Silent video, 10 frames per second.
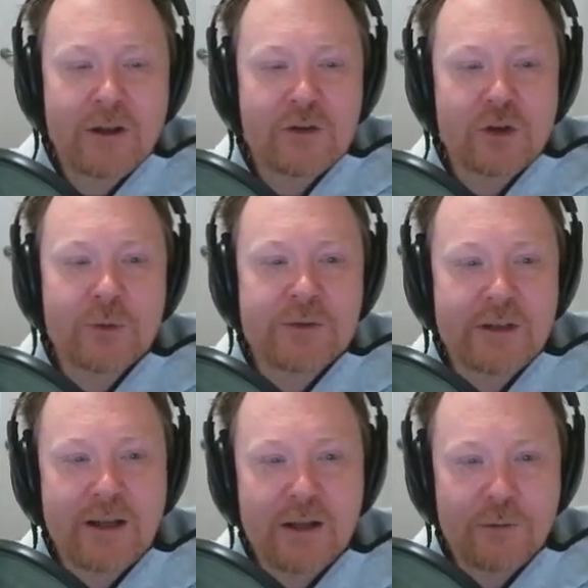at jobs
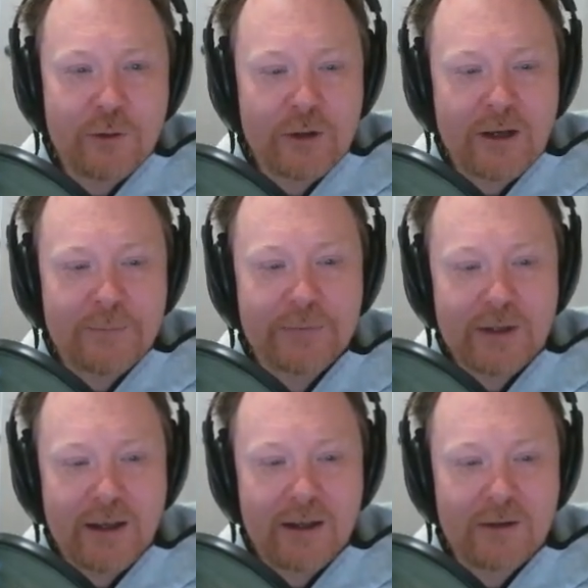in California,
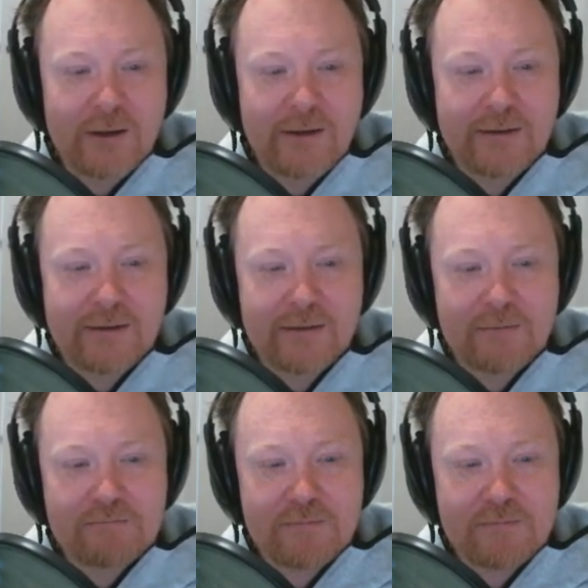and look at this.